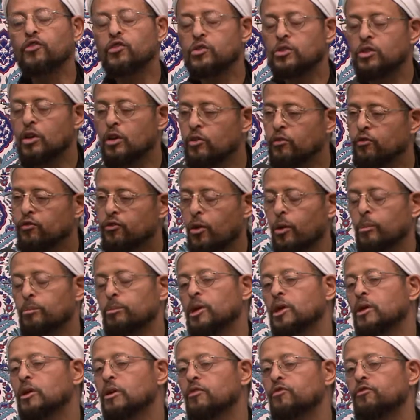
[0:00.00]
sin from
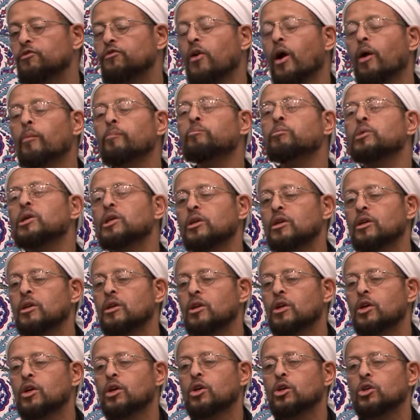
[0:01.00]
me,
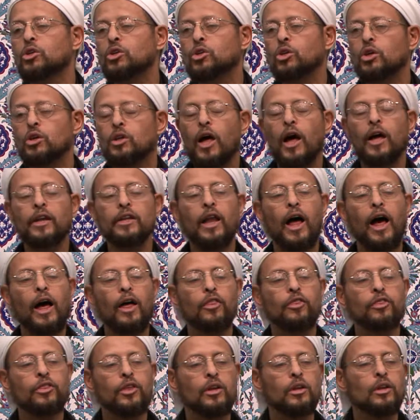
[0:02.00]
should I
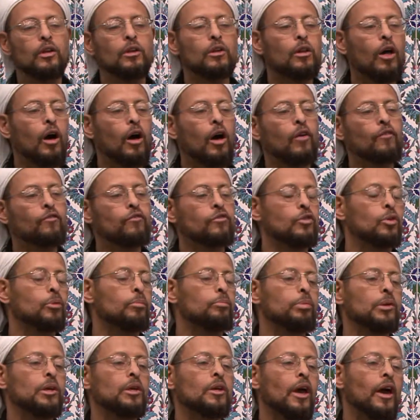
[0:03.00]
not then love to
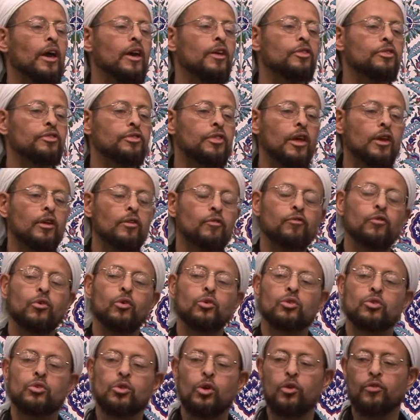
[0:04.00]
be a thankful
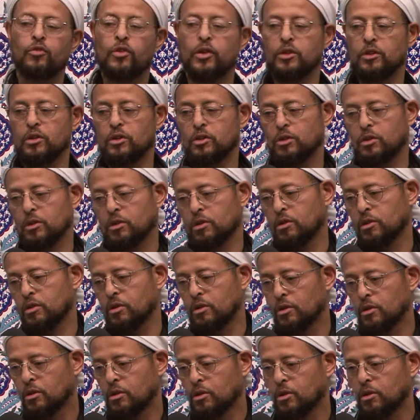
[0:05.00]
servant?
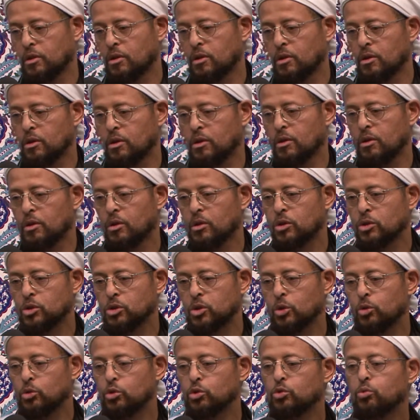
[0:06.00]

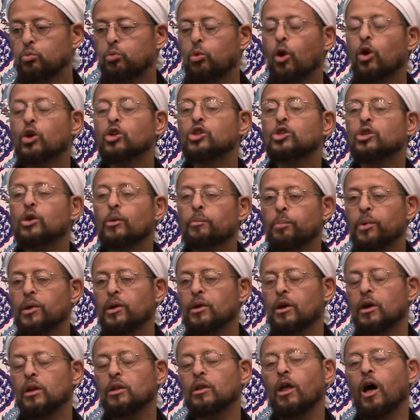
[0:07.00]
So he was
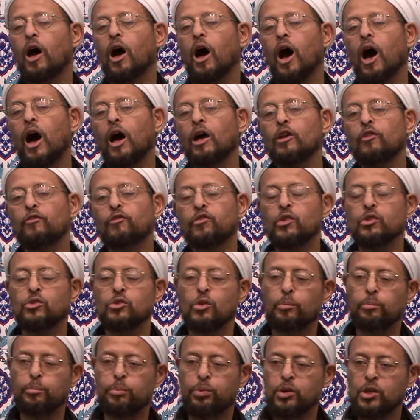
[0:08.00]
worshiping Allah out of his
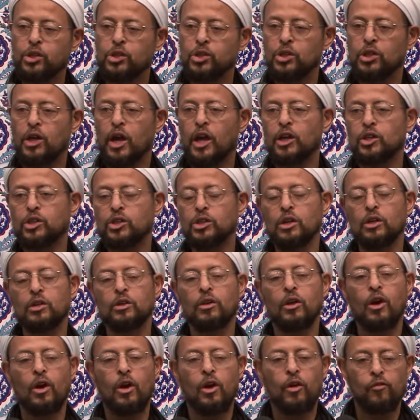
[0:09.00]

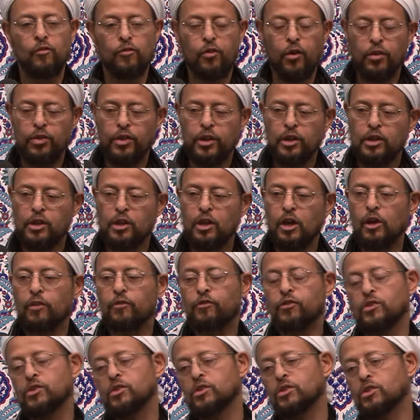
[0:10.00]
appreciation for the
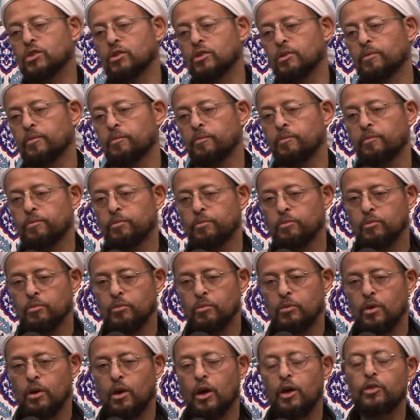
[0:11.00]
gifts
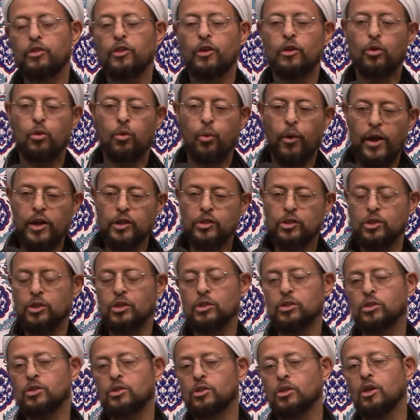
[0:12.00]
and the
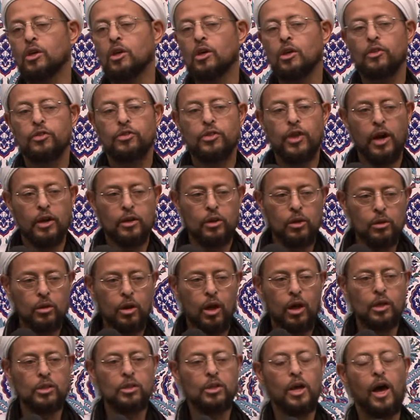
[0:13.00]
graces that
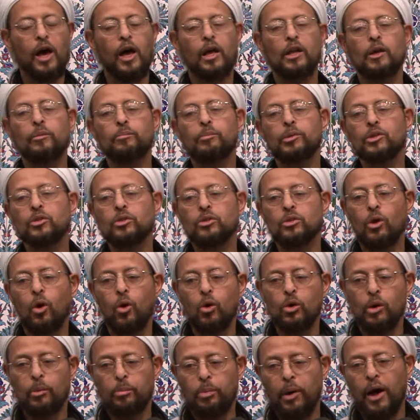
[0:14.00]
Allah Ta'ala
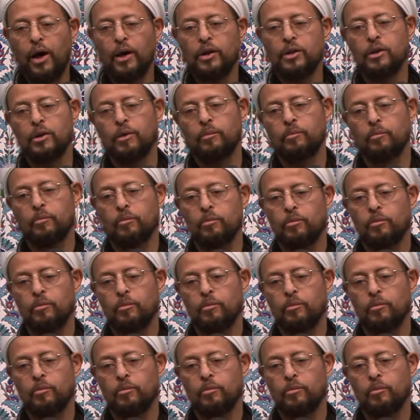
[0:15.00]
bestowed upon him.